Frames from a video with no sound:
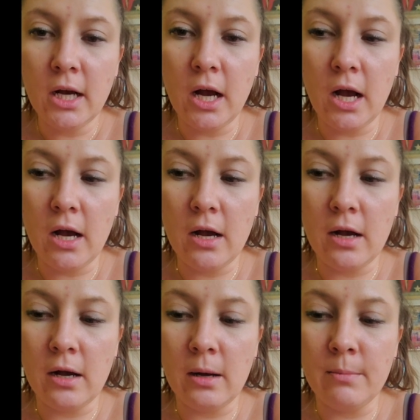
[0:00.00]

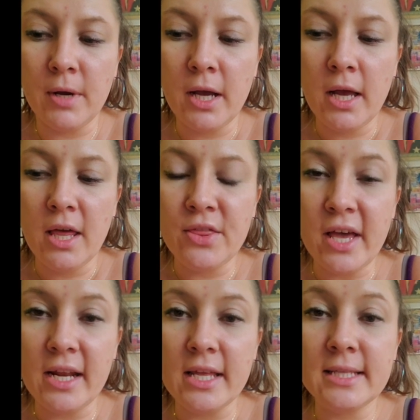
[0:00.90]

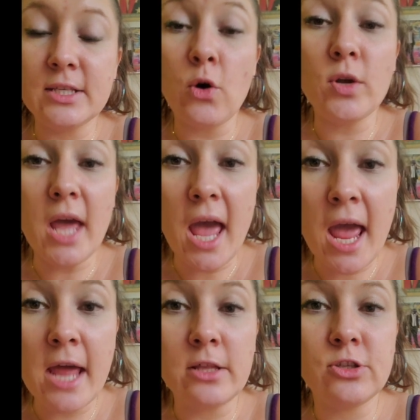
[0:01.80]
that it's
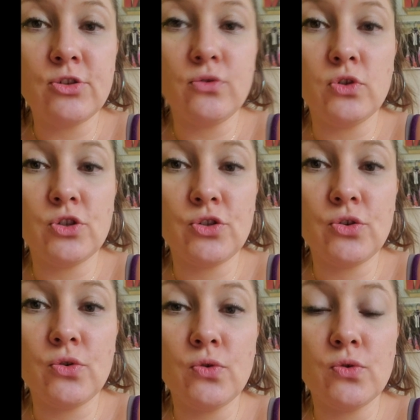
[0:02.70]
okay to
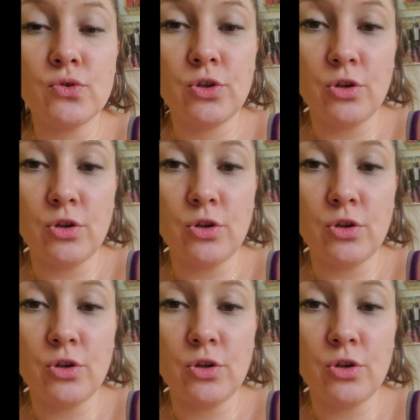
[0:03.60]
choose,